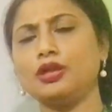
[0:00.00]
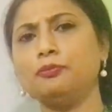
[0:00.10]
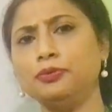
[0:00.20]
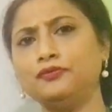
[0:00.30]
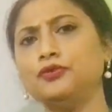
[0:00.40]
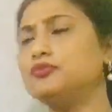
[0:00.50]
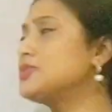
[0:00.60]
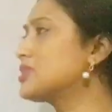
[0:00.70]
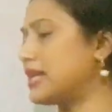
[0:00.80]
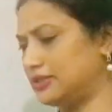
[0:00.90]
Before we
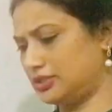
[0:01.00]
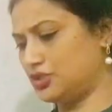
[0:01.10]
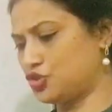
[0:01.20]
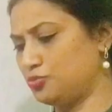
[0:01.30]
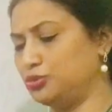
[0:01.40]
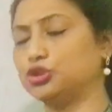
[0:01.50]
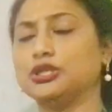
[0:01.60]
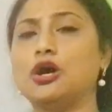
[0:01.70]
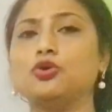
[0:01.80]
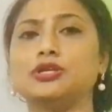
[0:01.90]
start the distribution,
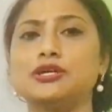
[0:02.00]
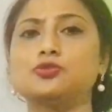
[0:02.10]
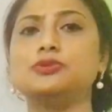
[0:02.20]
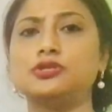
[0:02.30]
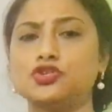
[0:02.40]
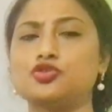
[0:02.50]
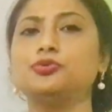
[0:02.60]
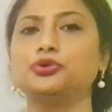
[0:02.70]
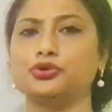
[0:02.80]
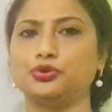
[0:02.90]
how it has been
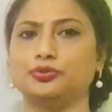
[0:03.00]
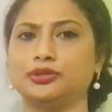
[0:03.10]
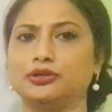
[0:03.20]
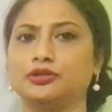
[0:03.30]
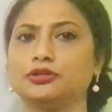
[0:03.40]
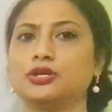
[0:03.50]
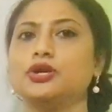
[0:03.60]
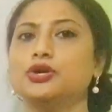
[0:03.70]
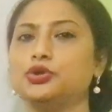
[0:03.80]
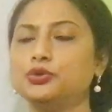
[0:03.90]
distributed over the earth,
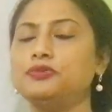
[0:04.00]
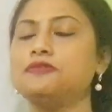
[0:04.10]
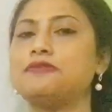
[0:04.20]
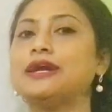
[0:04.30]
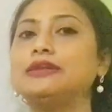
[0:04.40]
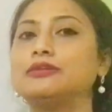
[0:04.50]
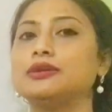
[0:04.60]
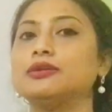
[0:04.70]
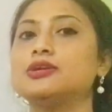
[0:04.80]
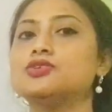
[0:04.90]
you will find
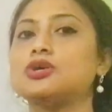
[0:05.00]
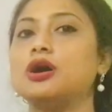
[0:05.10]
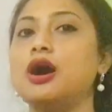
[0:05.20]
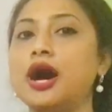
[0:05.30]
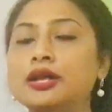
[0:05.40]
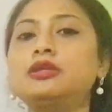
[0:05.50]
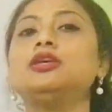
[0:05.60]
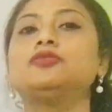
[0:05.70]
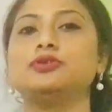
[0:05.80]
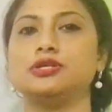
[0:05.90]
there is
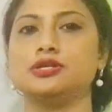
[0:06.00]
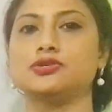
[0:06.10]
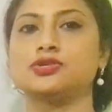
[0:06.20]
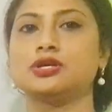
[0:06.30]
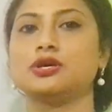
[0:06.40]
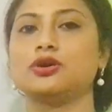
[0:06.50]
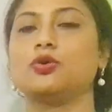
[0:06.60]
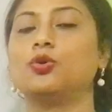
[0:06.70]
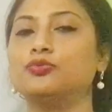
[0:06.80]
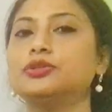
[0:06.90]
unevenness
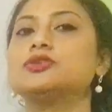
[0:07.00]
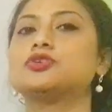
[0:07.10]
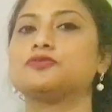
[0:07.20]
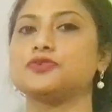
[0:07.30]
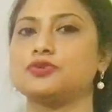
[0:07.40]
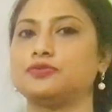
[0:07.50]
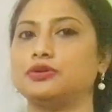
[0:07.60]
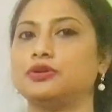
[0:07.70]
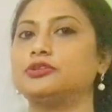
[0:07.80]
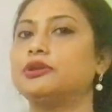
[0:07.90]
over the surface of the
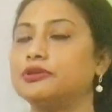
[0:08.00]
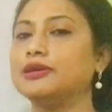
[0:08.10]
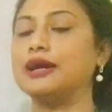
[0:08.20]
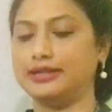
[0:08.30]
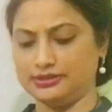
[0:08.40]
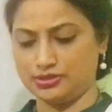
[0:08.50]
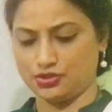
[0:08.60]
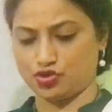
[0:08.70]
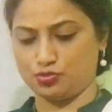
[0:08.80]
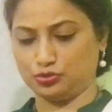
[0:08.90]
earth regarding the
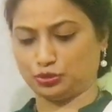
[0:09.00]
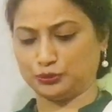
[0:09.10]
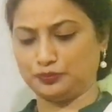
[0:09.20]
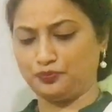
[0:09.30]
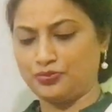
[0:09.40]
distribution.